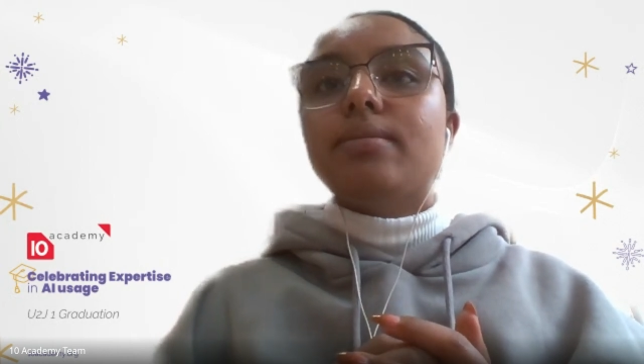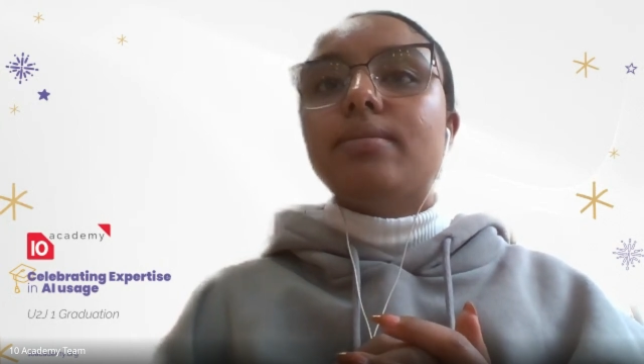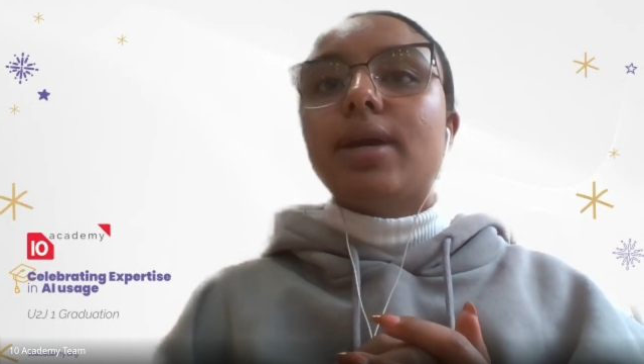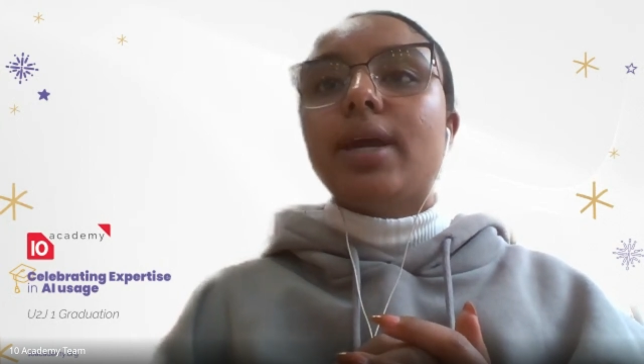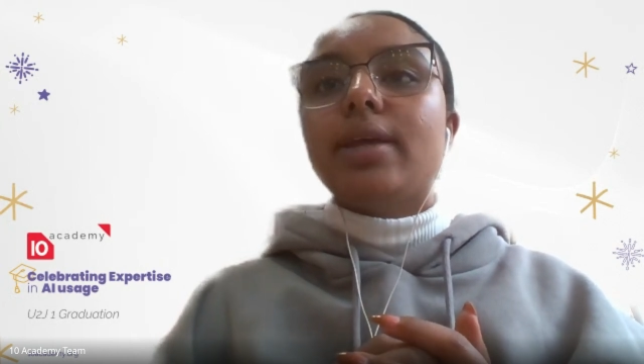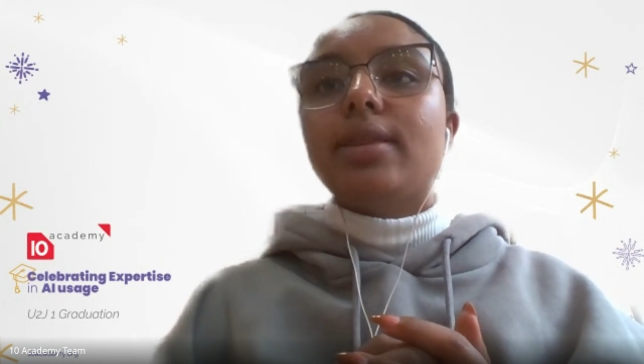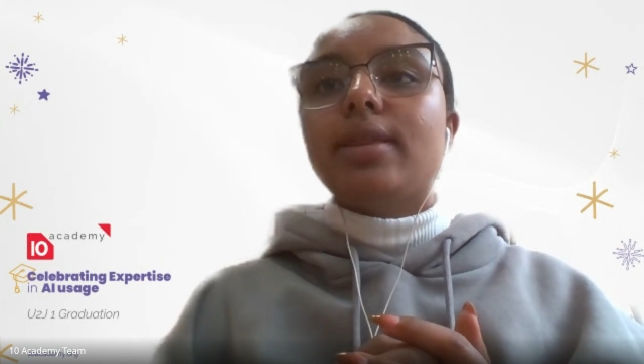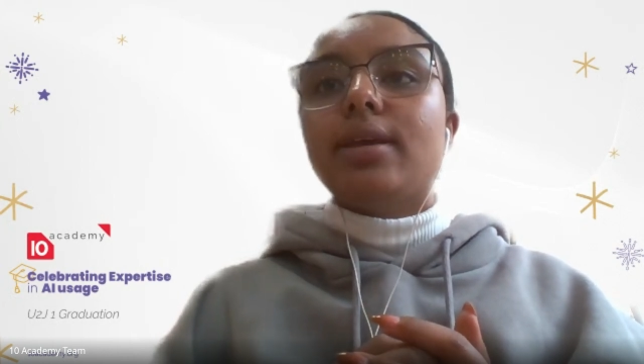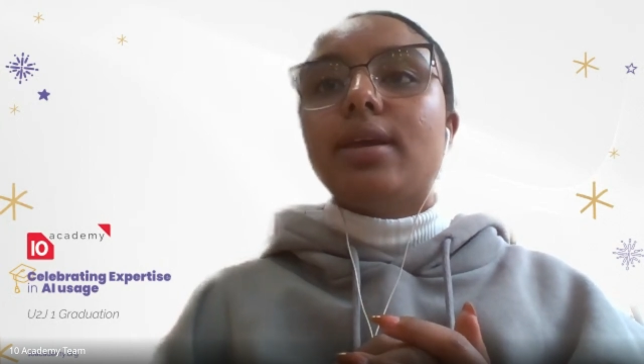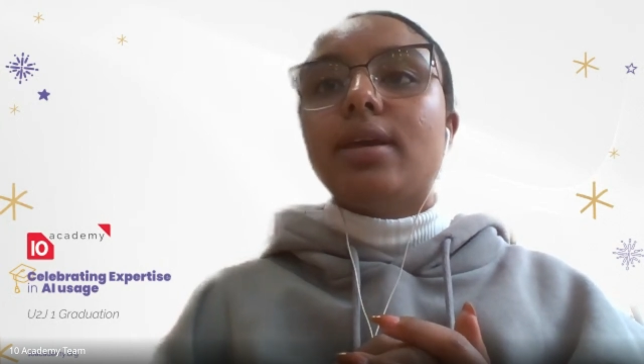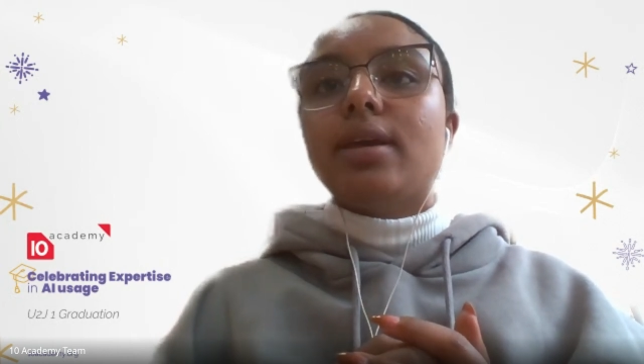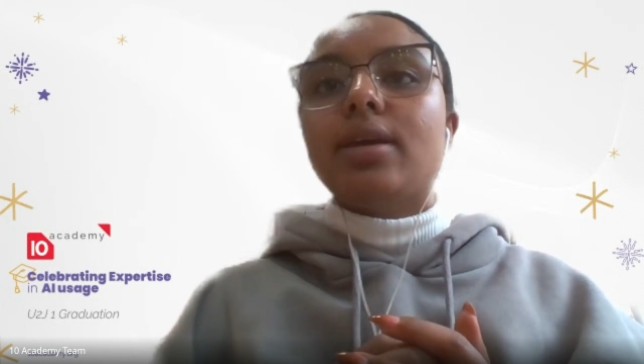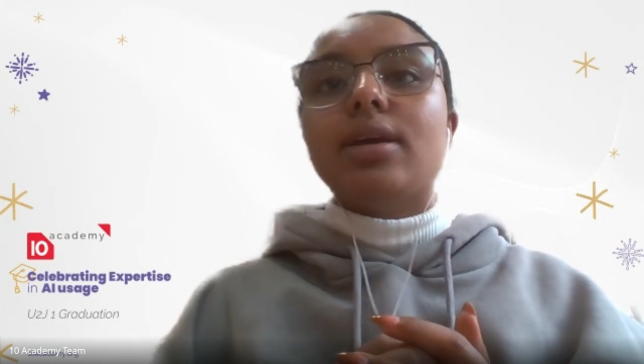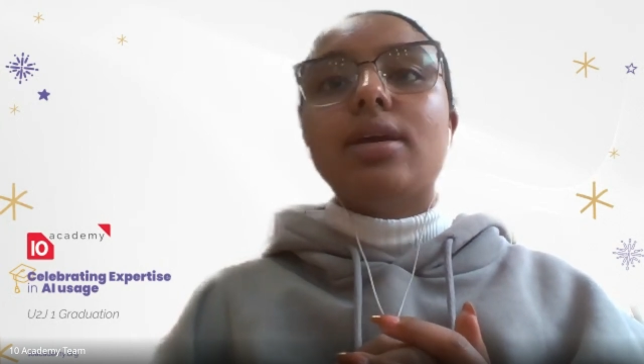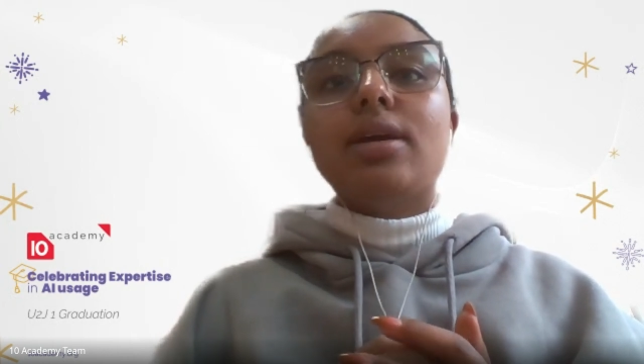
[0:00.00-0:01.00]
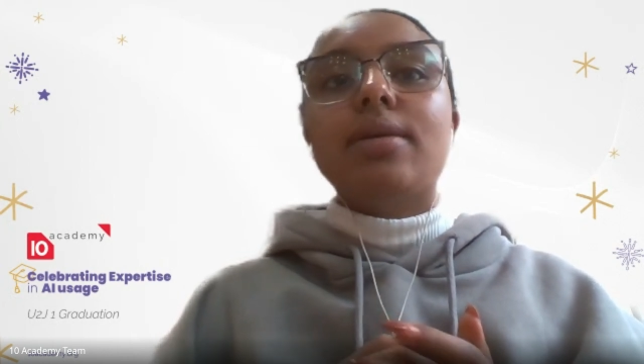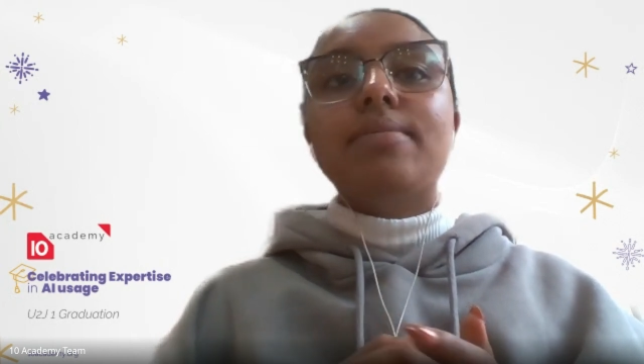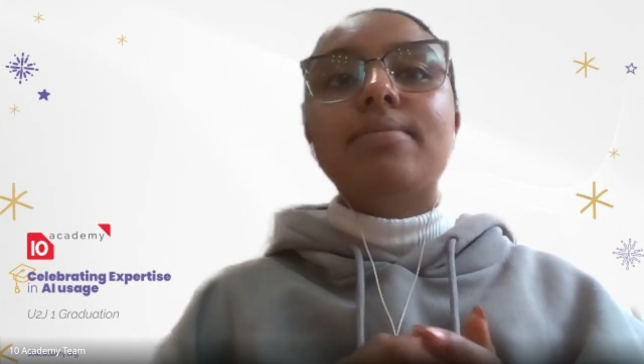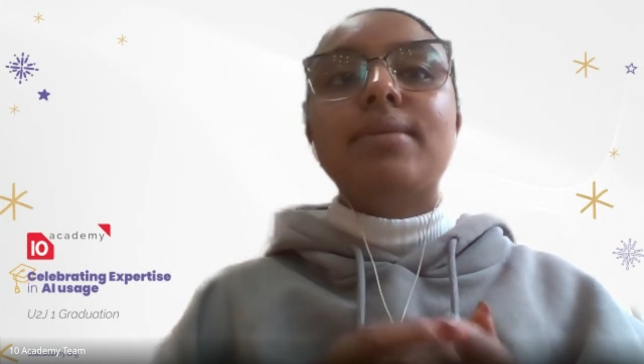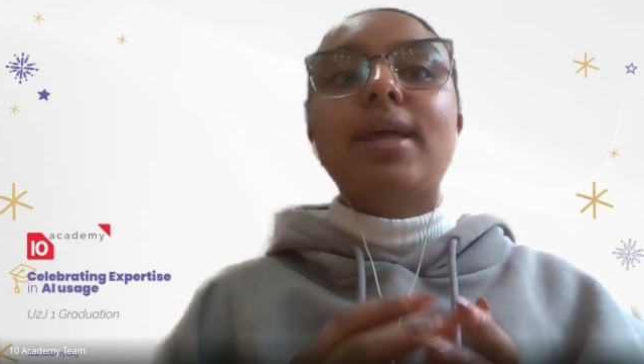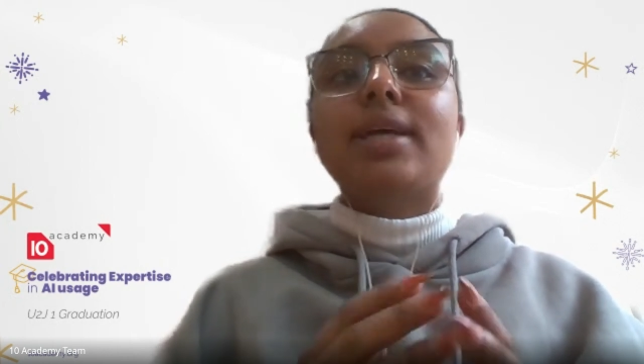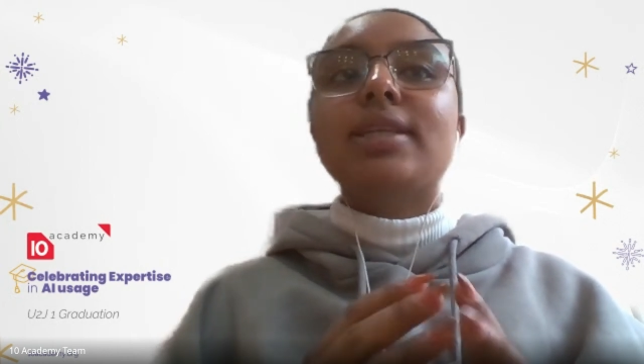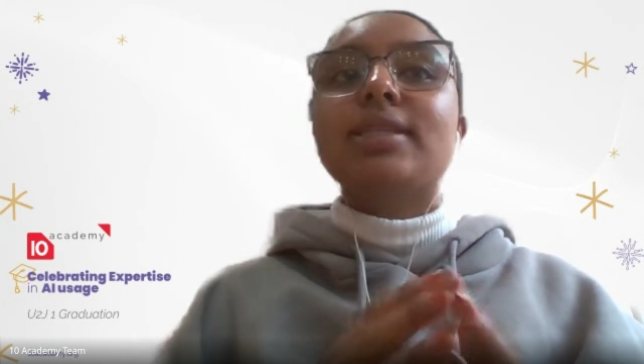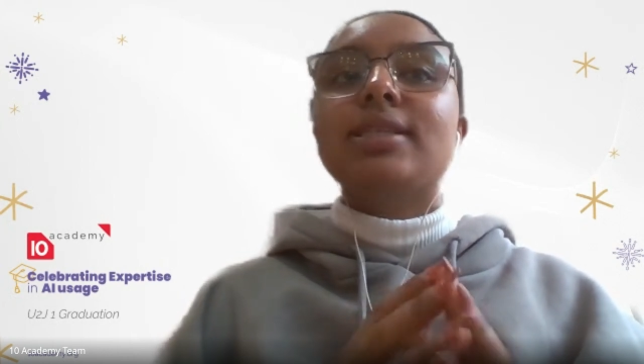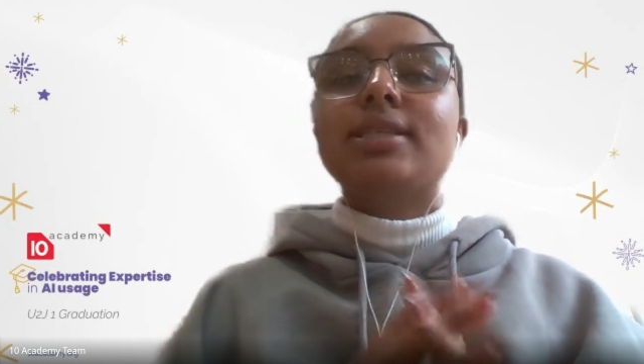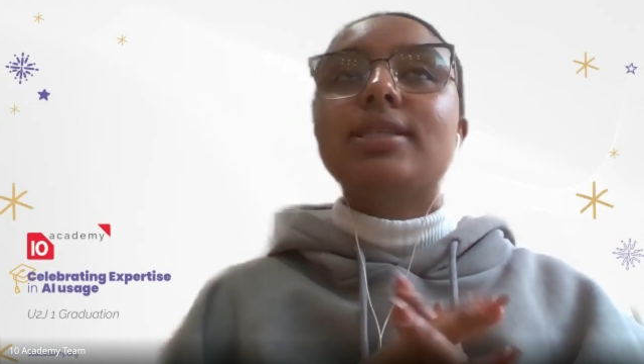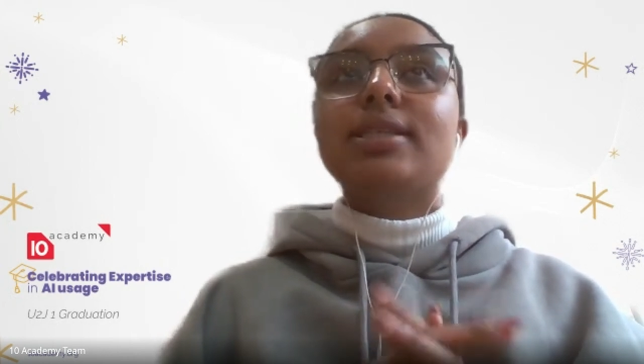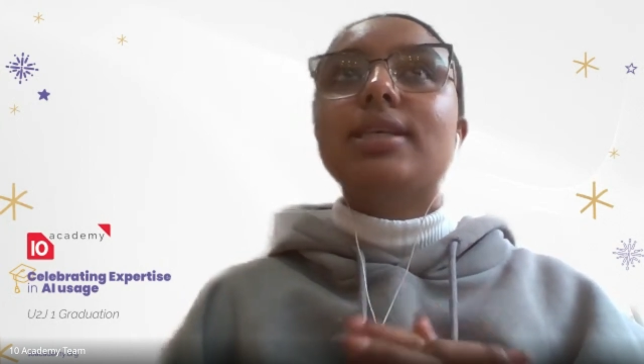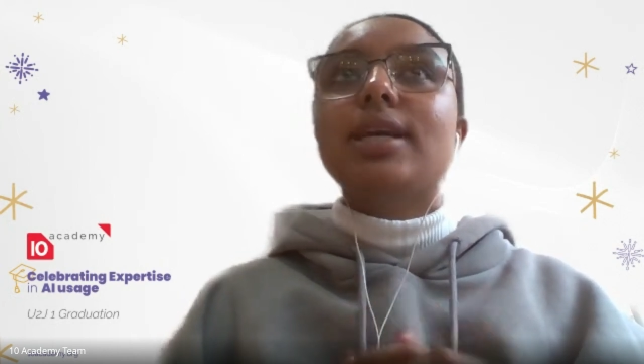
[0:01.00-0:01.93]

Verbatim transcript: I think um, that's